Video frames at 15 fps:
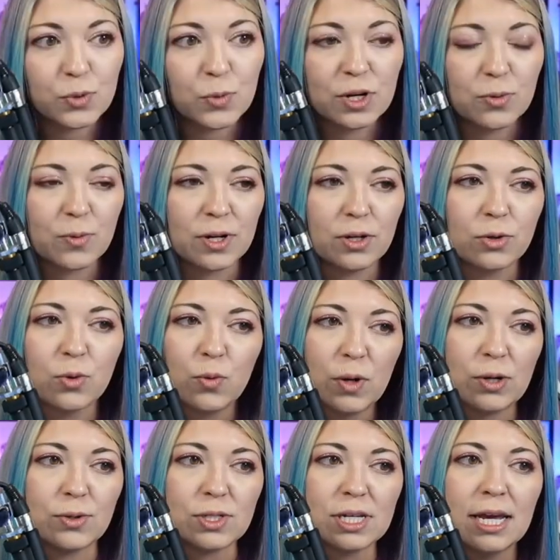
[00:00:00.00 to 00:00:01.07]
And Twitter will,
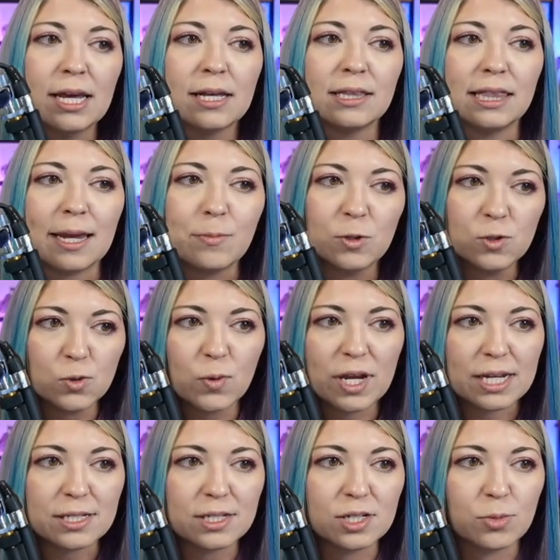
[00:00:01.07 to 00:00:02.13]
quote, label
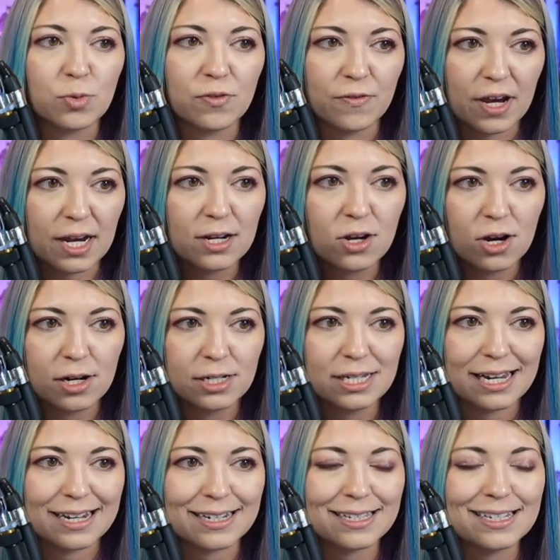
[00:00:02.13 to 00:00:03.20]
tweets to provide
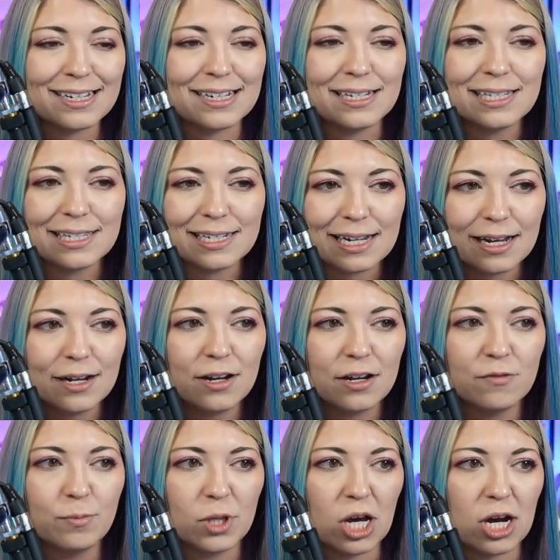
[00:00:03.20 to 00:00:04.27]
context instead
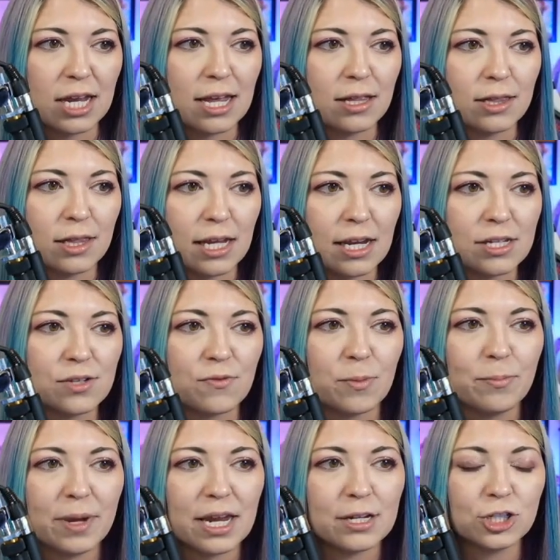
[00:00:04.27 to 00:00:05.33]
of blocking links
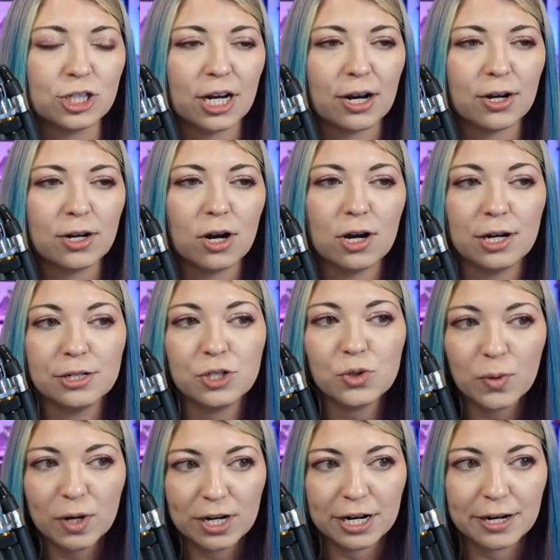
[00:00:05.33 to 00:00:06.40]
from being shared on
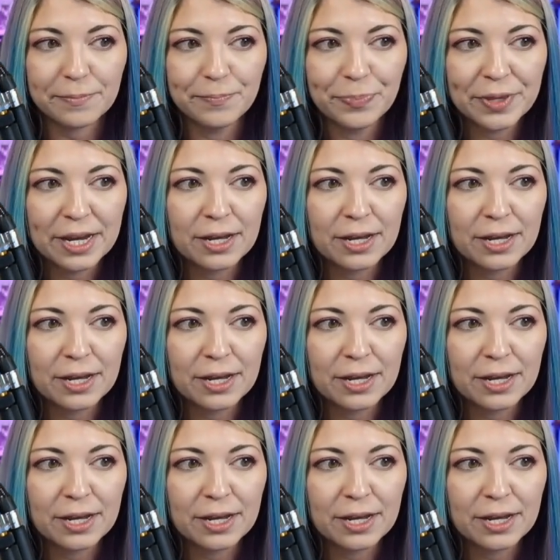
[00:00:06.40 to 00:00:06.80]
Twitter.